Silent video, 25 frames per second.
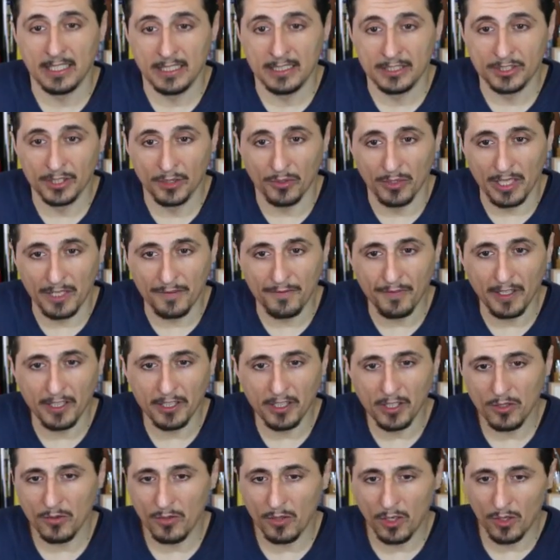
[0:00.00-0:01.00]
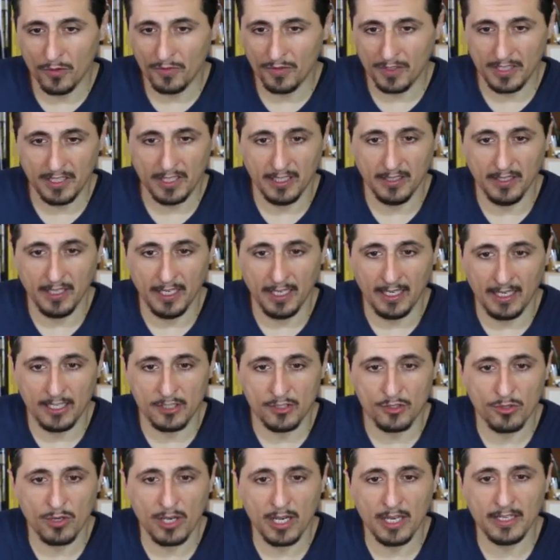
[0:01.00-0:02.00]
So if I go over here and I
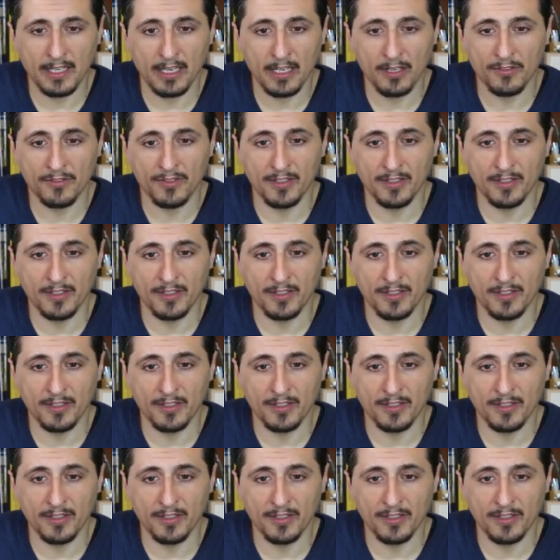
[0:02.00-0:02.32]
try now